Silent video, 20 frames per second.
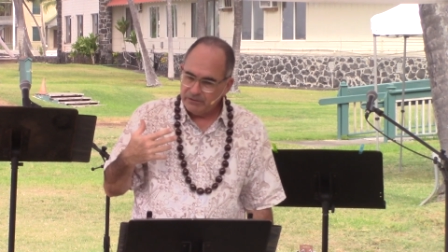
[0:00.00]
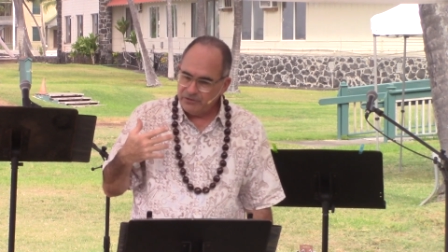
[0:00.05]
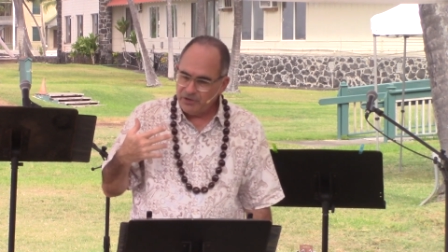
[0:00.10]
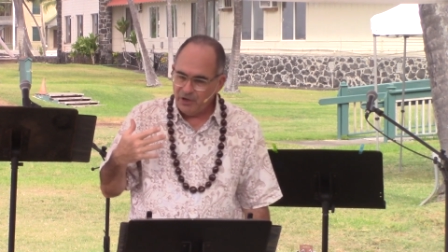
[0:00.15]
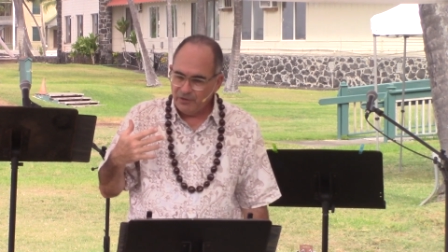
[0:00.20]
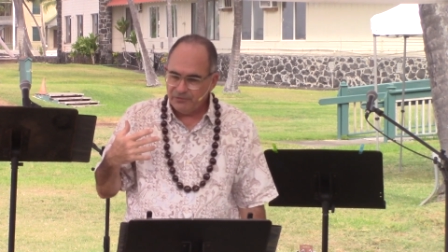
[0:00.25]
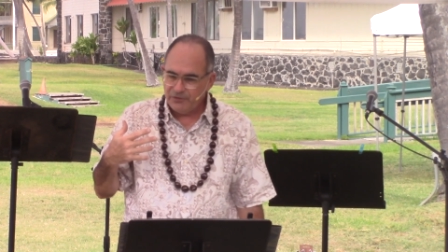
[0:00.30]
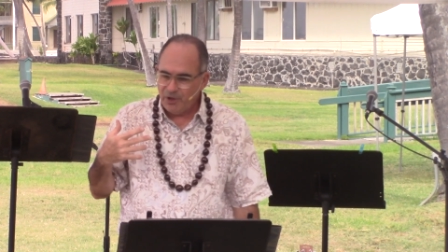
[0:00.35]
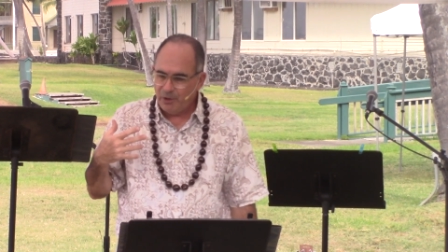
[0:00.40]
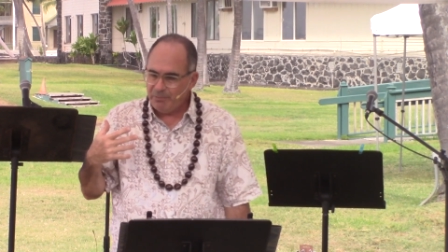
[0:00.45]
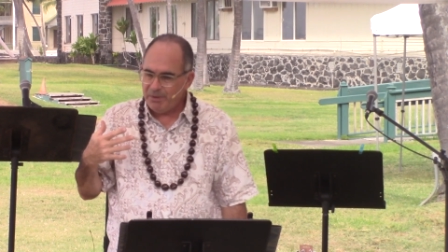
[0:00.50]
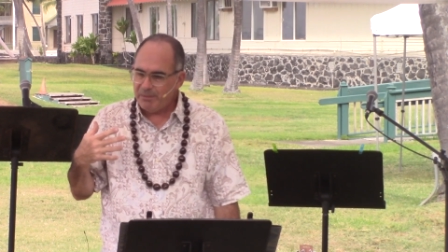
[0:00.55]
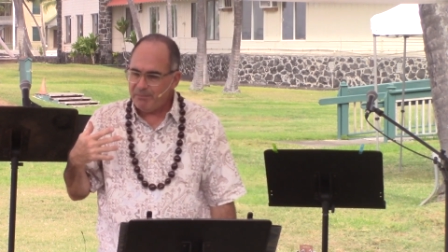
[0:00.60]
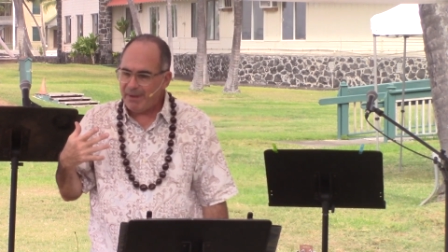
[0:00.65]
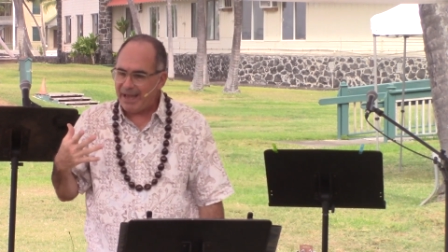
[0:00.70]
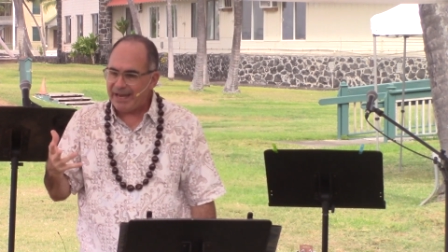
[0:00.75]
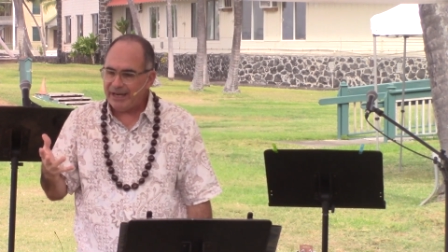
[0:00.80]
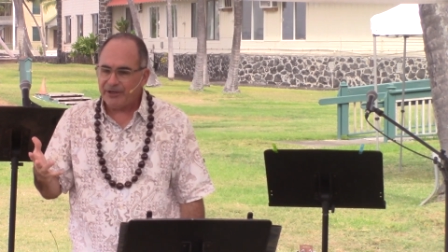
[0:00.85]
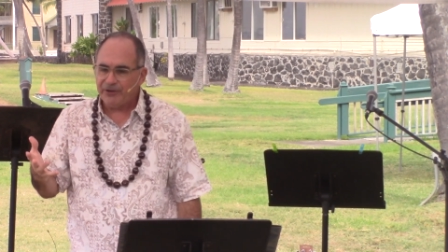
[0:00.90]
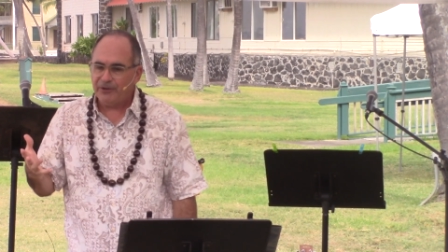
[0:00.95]
don't don't be
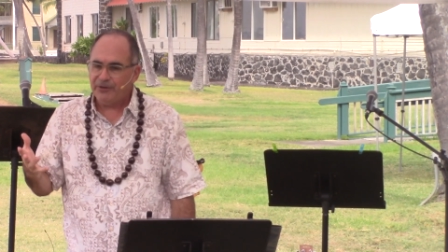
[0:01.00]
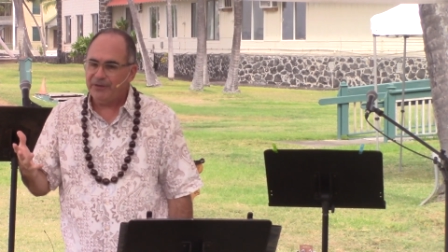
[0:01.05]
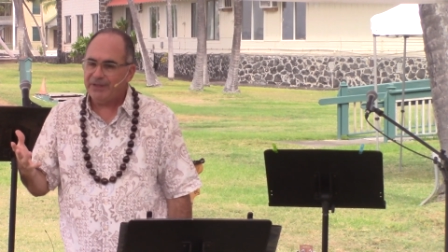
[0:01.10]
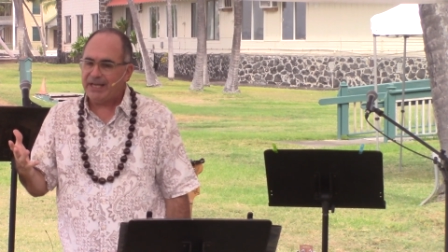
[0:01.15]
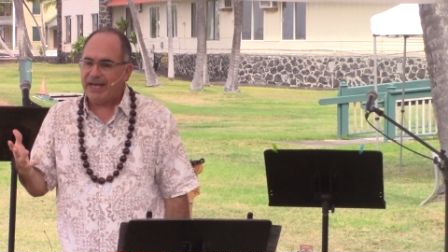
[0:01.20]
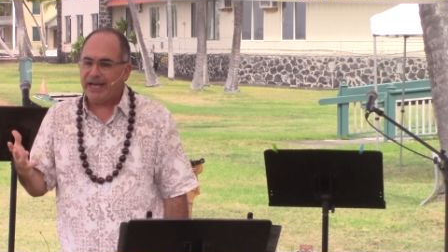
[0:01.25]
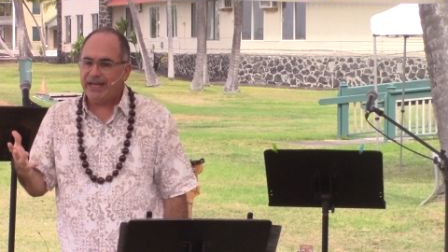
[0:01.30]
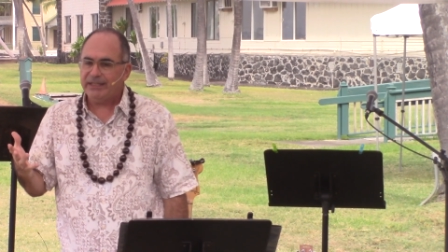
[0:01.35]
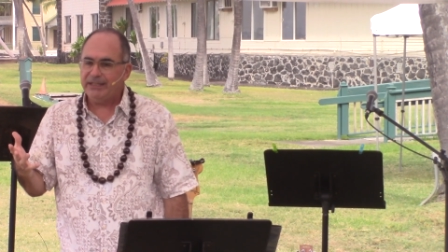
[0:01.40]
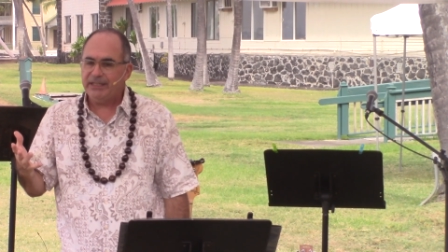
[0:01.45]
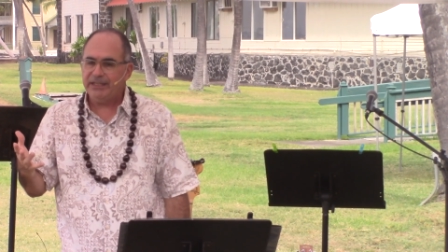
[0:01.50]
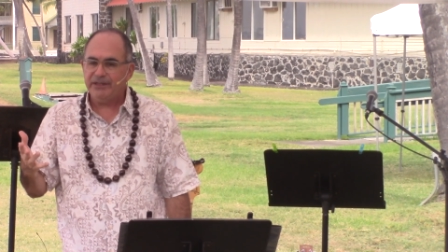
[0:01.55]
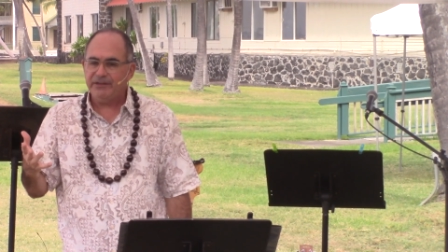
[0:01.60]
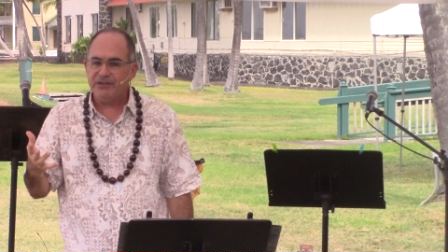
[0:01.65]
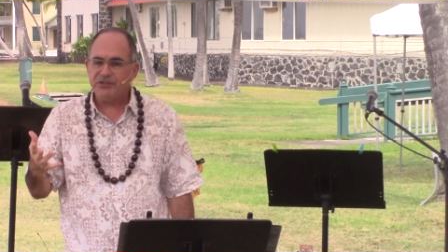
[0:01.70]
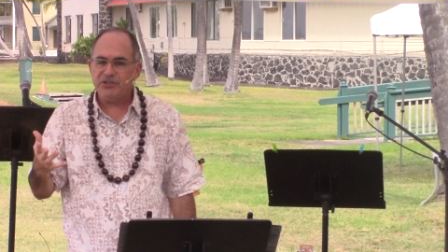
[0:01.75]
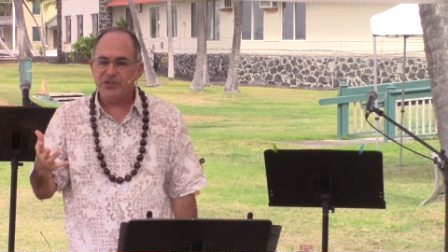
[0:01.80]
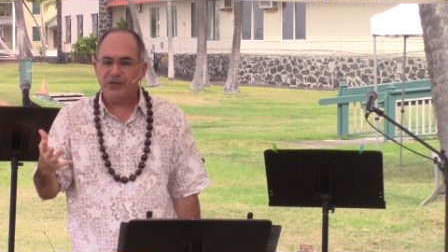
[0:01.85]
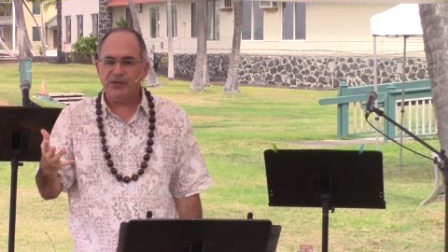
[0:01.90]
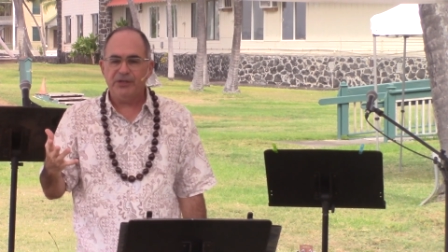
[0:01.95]
banking on the idea
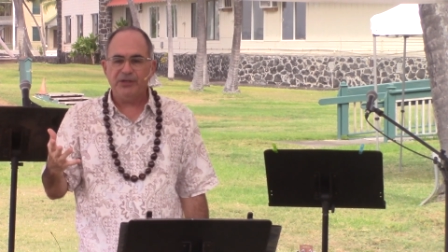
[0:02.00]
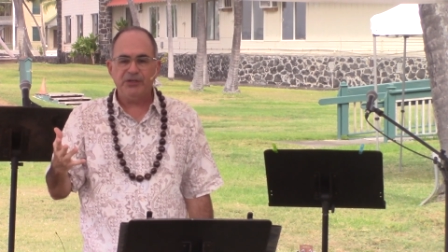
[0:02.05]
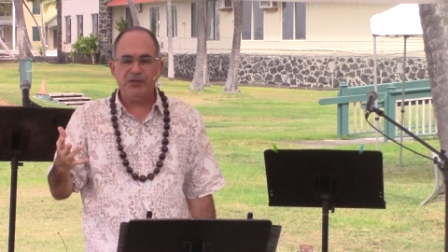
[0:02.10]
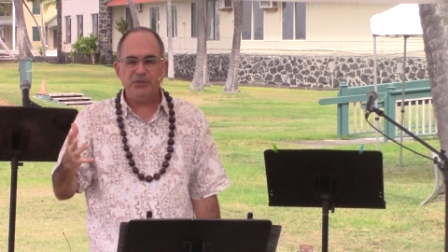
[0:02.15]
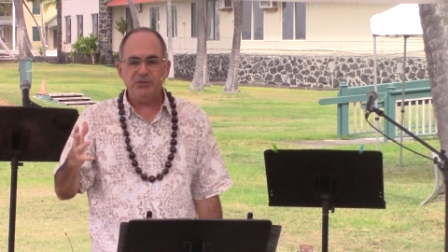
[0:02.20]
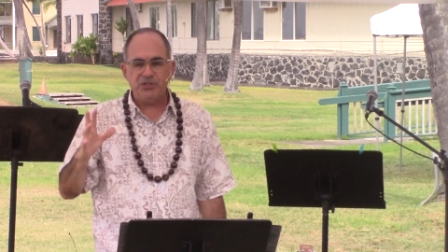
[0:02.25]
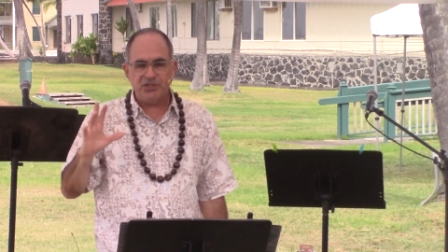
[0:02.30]
that you're going to do